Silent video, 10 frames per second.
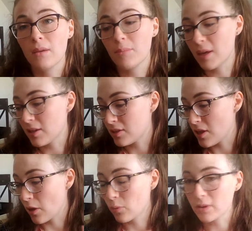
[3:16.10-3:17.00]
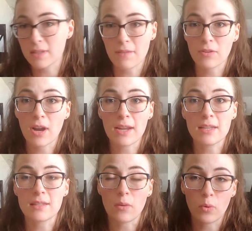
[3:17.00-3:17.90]
because there were some
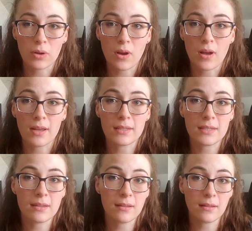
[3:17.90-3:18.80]
varieties that were not